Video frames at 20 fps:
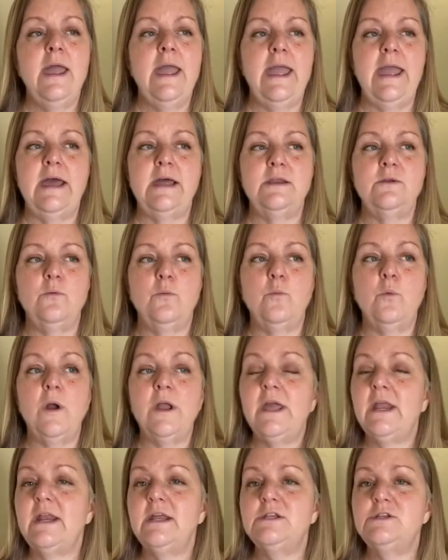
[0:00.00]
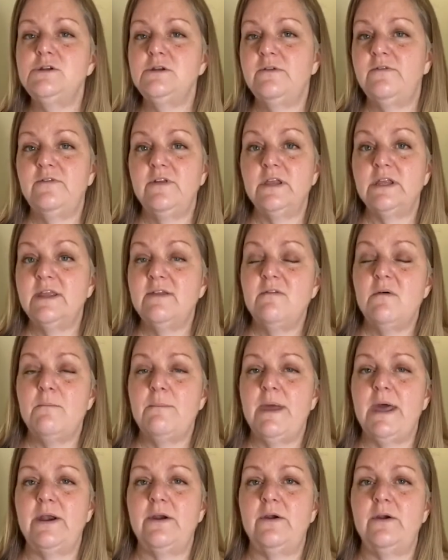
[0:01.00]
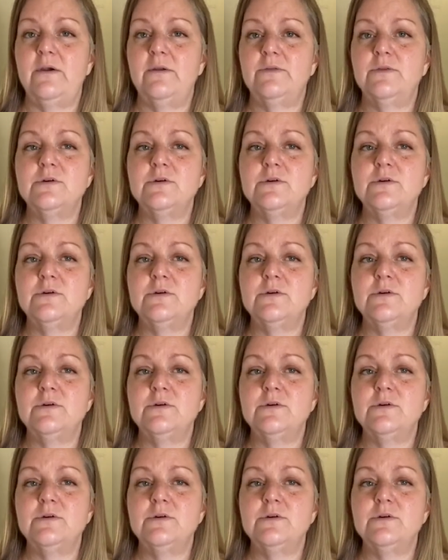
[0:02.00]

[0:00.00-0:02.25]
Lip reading: And what can I do to feel even better?